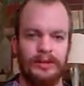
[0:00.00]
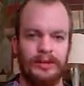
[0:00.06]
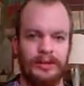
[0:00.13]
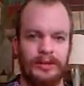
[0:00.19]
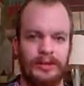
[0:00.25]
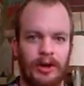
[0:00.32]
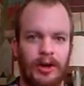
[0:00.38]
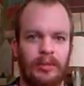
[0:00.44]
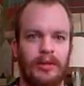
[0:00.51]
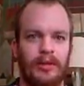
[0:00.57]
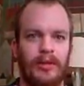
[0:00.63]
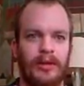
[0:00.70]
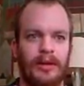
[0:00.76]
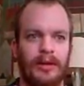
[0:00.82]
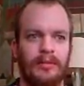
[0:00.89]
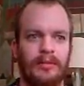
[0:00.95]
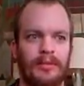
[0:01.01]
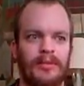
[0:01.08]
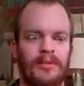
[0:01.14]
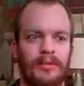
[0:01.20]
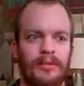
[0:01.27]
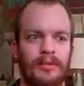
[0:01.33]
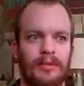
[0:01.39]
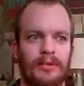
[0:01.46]
Some of them
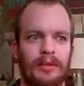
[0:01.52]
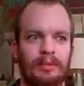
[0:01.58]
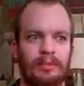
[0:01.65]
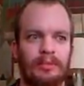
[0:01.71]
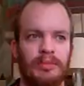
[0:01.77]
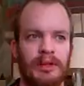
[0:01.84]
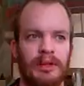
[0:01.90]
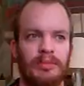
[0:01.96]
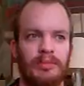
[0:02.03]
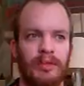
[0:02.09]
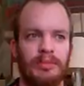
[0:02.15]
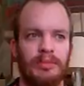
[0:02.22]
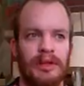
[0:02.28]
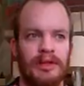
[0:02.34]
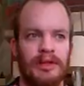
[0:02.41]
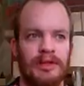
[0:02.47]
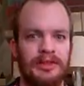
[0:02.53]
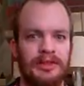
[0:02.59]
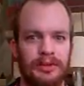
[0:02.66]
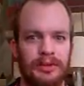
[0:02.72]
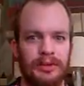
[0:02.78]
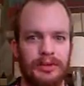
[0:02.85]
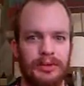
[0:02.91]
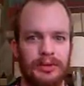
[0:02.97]
seem to be from
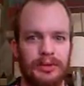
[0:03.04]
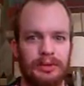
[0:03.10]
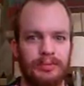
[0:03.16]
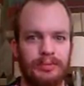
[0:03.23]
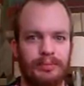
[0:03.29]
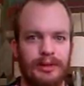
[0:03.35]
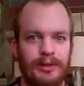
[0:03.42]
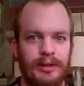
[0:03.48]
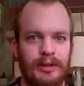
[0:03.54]
Eastern Europe.